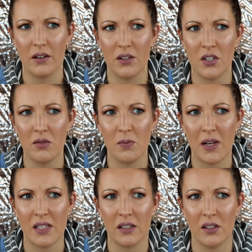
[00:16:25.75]
She was
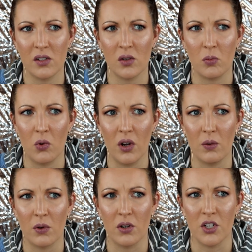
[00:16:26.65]
basically to the point
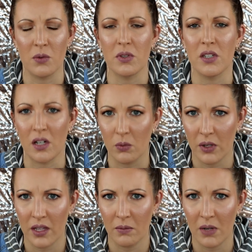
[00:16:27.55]
where she was done
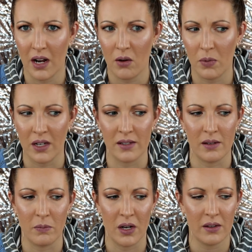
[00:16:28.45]
with him now because
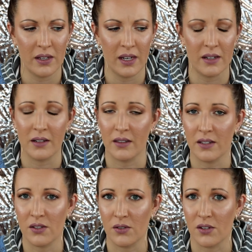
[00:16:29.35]
apparently he had done
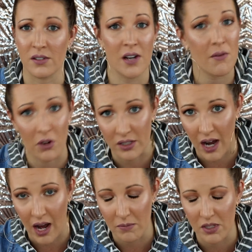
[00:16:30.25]
this to her several
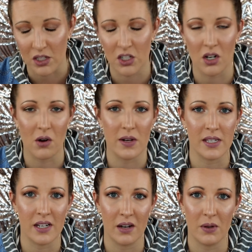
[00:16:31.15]
times and she always
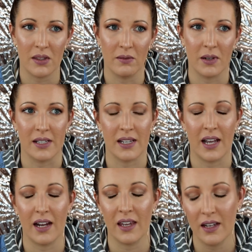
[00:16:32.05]
stayed with him because they
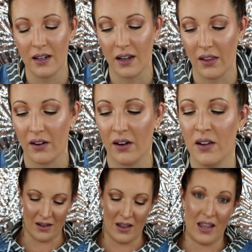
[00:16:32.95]
had a kid together.
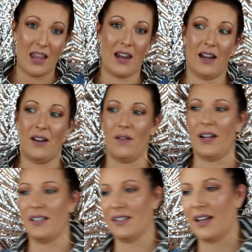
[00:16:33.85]

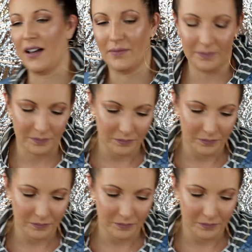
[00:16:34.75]
Anyways, yeah.